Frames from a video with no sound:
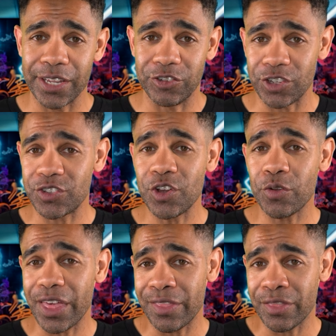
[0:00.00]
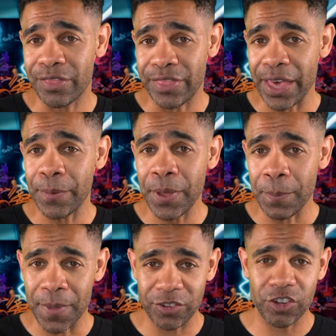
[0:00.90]
Just know that them
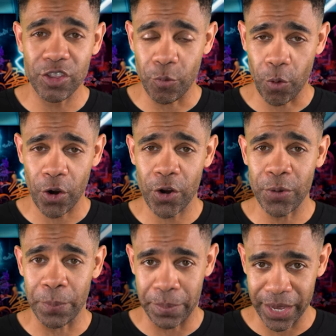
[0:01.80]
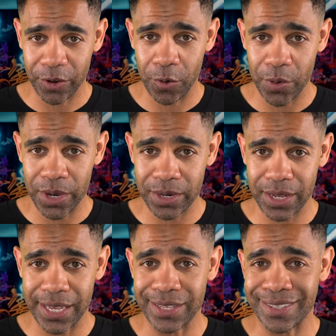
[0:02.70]
mentioning the word Bitcoin
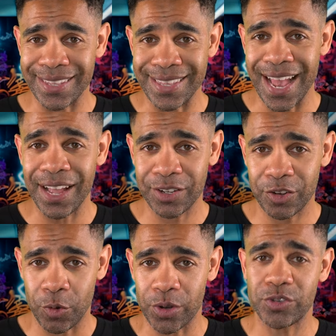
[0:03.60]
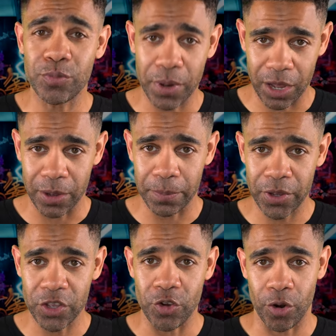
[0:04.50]
is not going to pump
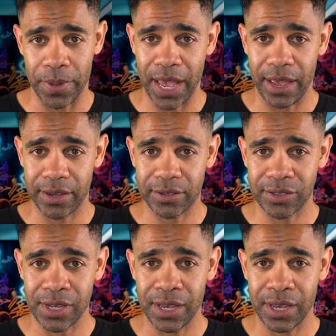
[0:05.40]
your bags.